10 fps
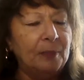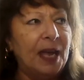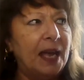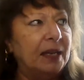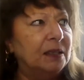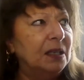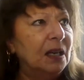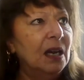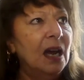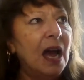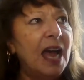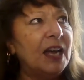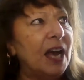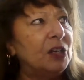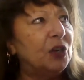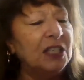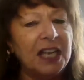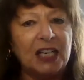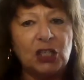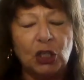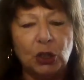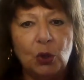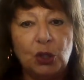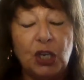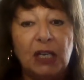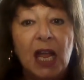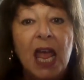and I couldn't get a solution,